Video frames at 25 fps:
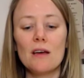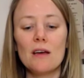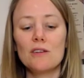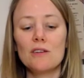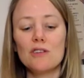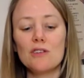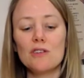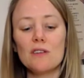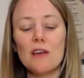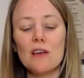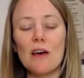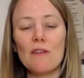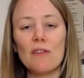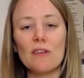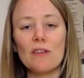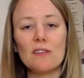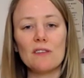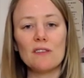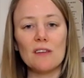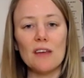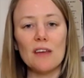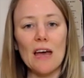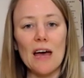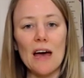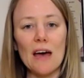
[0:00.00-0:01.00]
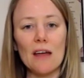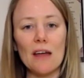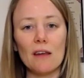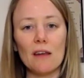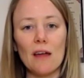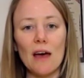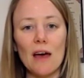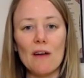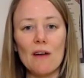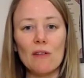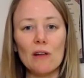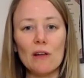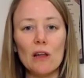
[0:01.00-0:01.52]
Just have a scan,
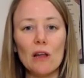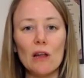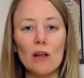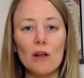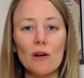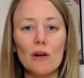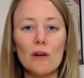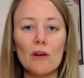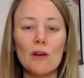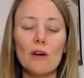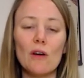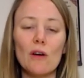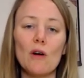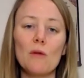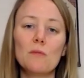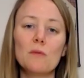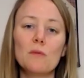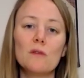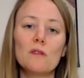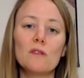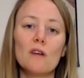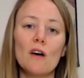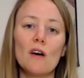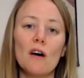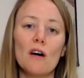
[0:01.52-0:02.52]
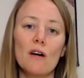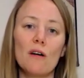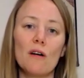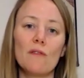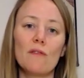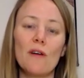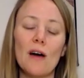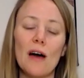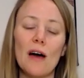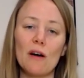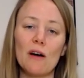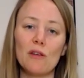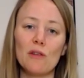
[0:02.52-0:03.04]
have a look, observe
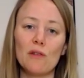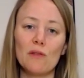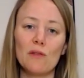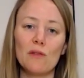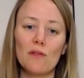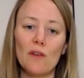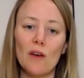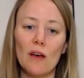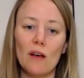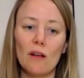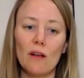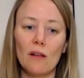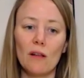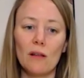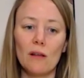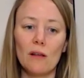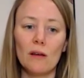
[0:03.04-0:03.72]
how you feel.